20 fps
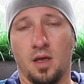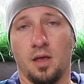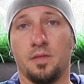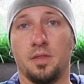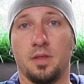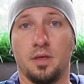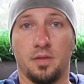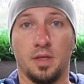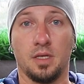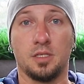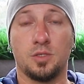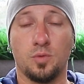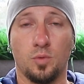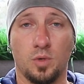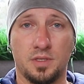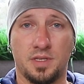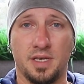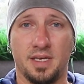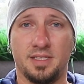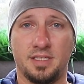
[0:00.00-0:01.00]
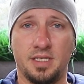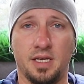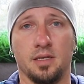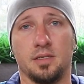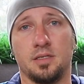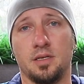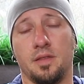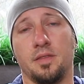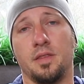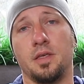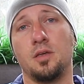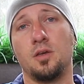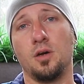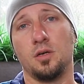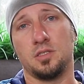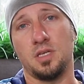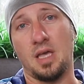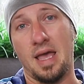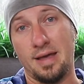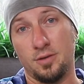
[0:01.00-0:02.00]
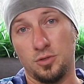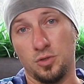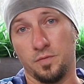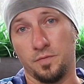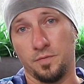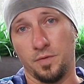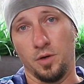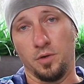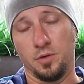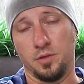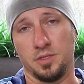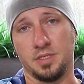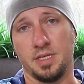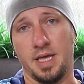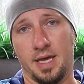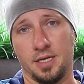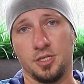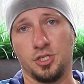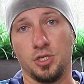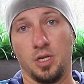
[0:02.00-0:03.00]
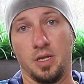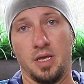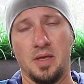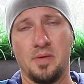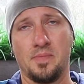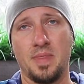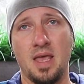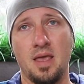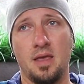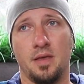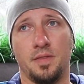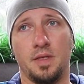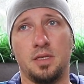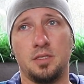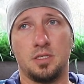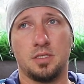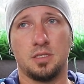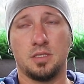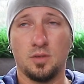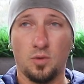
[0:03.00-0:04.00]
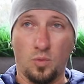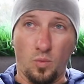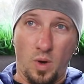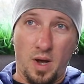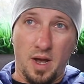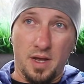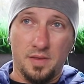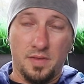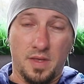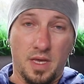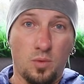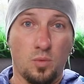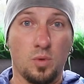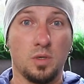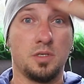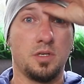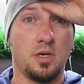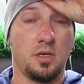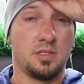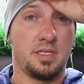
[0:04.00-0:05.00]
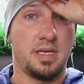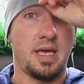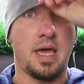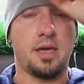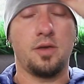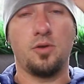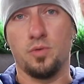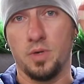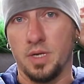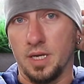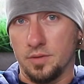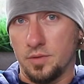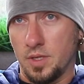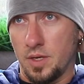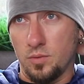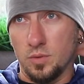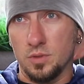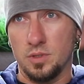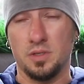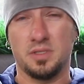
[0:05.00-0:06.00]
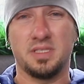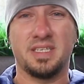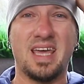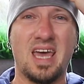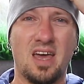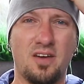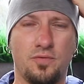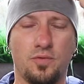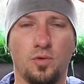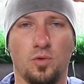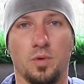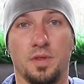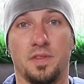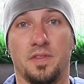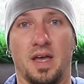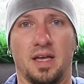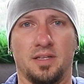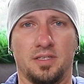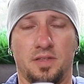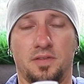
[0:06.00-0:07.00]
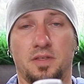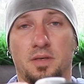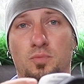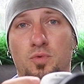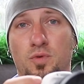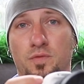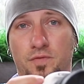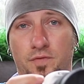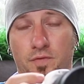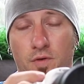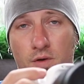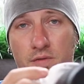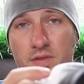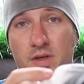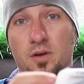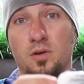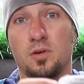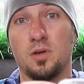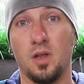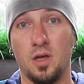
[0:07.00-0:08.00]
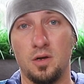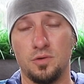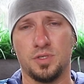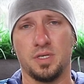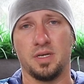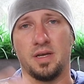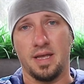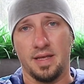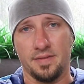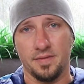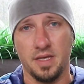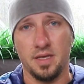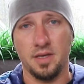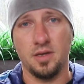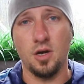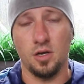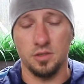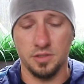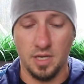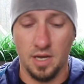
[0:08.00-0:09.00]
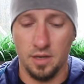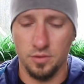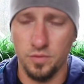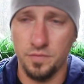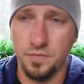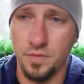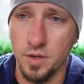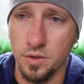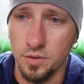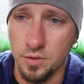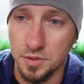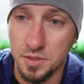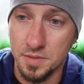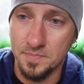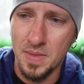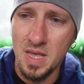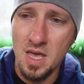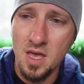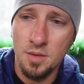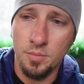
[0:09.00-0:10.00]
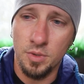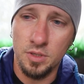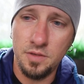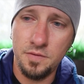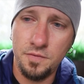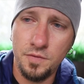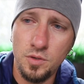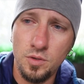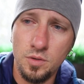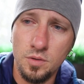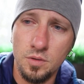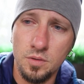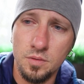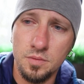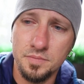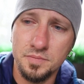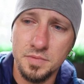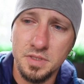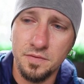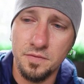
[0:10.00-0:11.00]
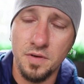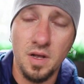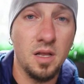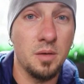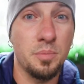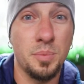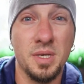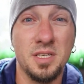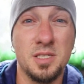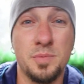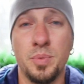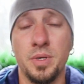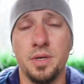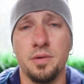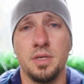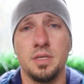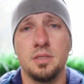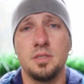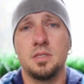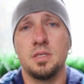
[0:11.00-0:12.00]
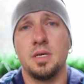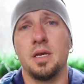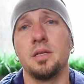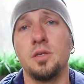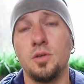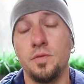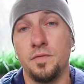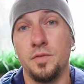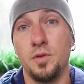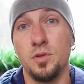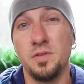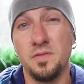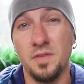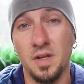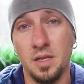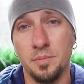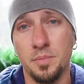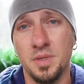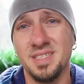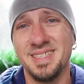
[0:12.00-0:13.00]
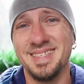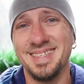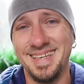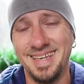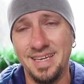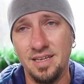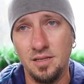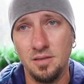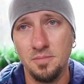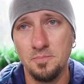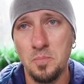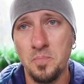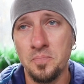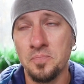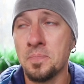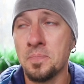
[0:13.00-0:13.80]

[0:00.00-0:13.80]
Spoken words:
And that's what they did, and they got out of focus, actually. That's why they were not accurate, they were not careful with that, and they moved further or closer and they got out of focus. But if you develop experience and if you develop the skill,